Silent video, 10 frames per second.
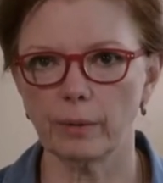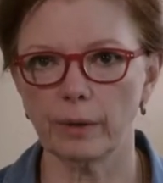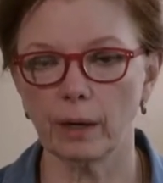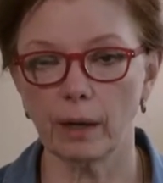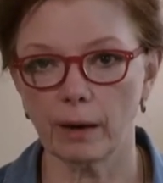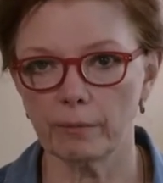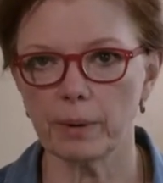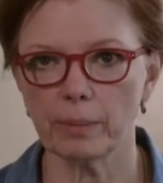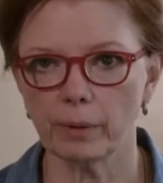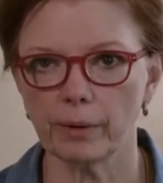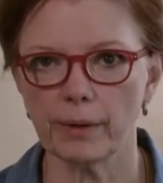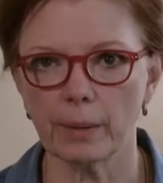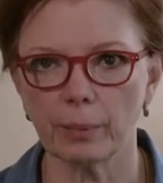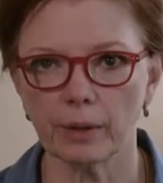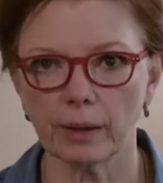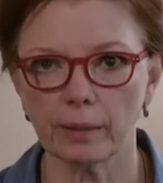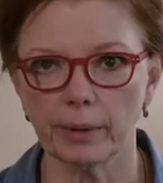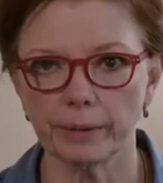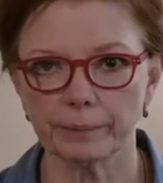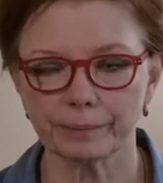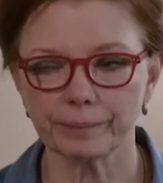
And a lot of people are in that predicament.